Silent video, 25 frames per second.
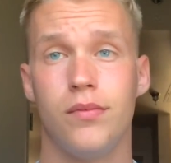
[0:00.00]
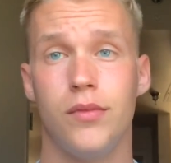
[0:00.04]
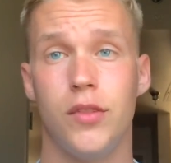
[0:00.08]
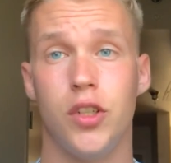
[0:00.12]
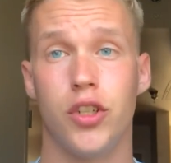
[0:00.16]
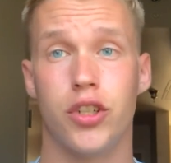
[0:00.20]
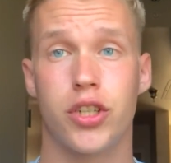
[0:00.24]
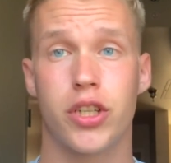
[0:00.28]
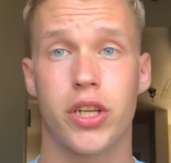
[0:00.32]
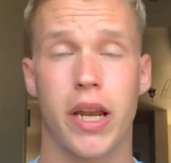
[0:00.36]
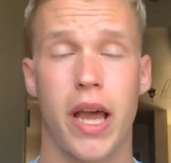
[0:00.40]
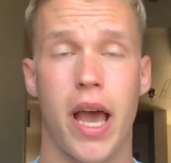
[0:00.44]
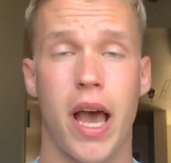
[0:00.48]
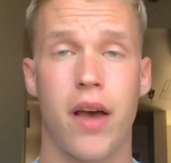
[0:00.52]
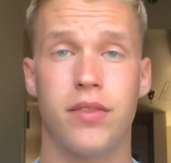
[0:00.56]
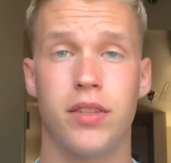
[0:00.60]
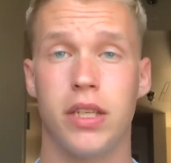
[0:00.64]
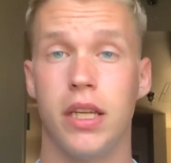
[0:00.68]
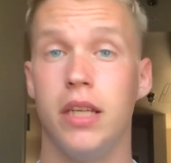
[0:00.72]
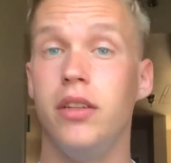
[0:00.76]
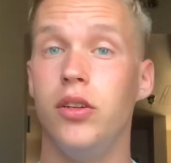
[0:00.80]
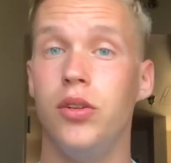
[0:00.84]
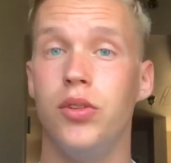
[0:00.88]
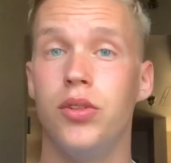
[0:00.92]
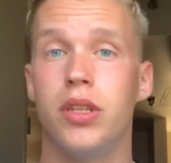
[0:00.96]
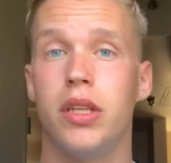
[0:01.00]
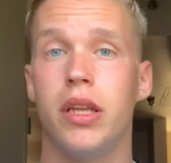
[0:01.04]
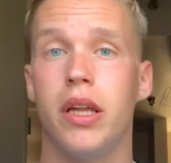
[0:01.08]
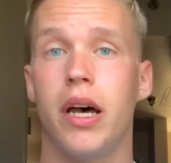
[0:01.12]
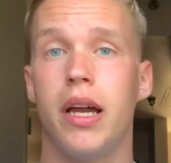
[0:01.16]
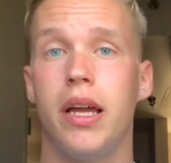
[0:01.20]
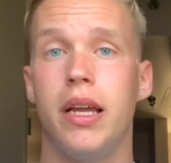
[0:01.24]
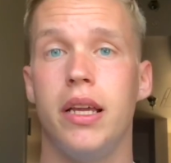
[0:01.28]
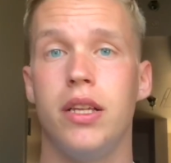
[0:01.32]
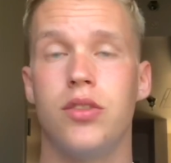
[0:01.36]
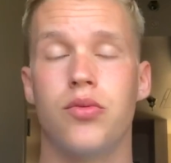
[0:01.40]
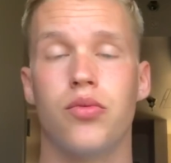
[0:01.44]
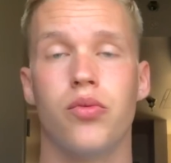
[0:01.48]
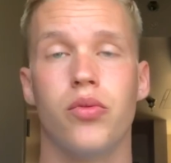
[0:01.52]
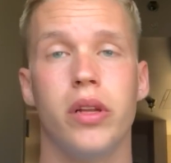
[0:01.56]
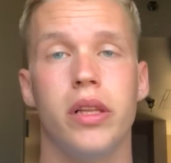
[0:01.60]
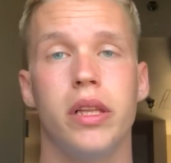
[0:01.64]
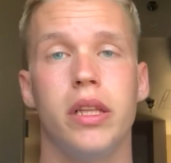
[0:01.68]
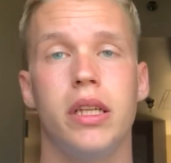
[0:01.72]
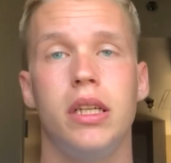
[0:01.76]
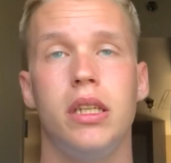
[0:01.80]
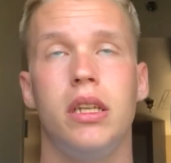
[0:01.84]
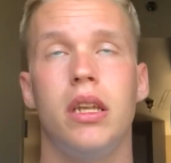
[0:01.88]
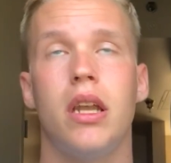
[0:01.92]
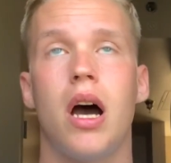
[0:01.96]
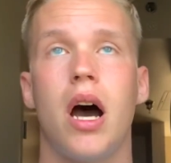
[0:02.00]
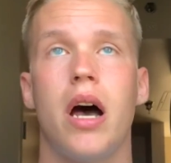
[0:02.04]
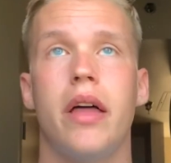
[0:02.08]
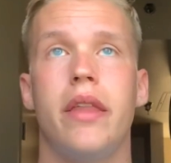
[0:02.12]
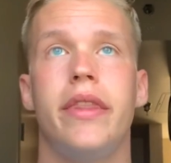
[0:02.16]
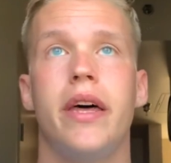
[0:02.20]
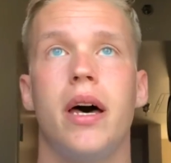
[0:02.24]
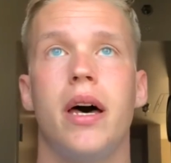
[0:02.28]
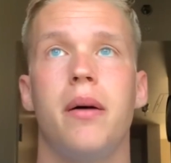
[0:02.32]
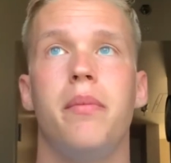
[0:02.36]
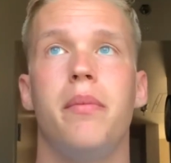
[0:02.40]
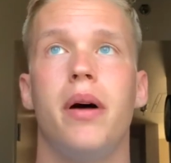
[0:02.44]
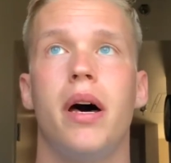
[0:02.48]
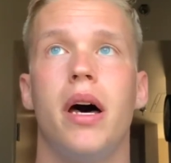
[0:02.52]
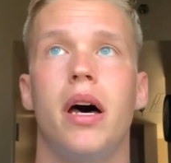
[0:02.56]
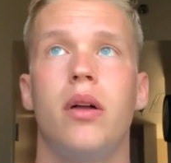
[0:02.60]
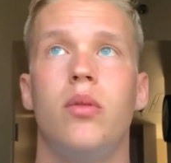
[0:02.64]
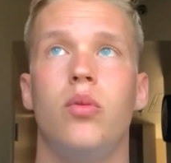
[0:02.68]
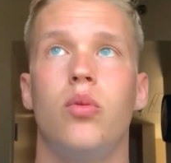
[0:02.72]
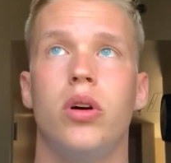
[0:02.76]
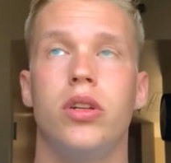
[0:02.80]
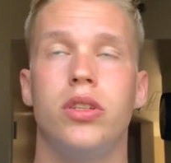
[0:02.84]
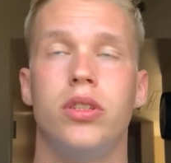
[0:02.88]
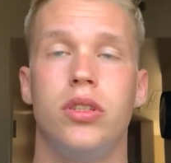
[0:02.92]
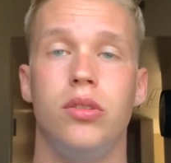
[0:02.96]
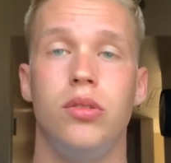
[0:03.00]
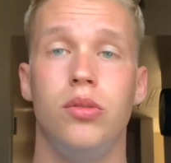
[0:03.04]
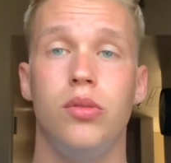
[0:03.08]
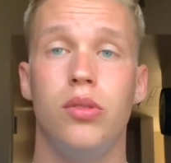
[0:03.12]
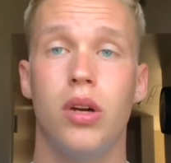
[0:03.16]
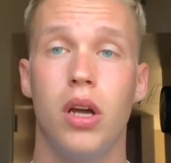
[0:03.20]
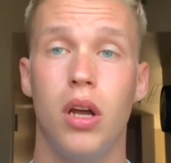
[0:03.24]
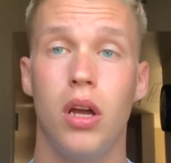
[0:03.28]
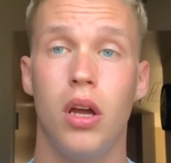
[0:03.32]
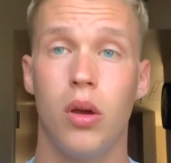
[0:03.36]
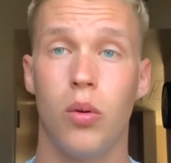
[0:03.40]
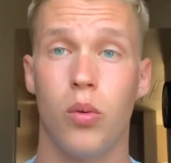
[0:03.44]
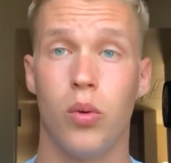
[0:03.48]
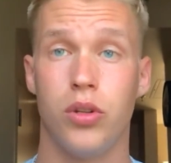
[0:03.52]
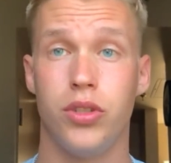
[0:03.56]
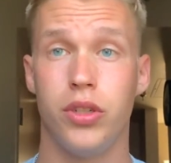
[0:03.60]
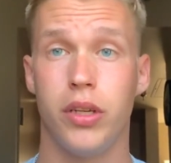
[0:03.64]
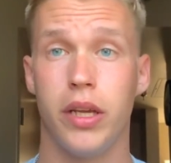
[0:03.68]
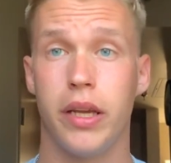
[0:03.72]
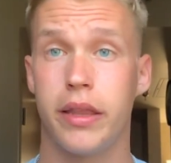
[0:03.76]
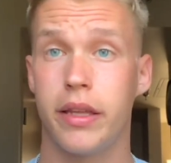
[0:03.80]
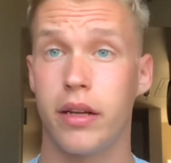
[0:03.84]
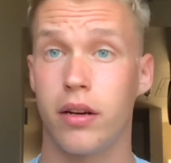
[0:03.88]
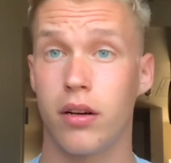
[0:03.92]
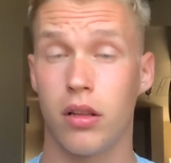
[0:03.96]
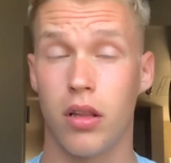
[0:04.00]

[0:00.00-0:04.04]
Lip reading: You're just gonna have to get used to that. It's really not that bad once you get there.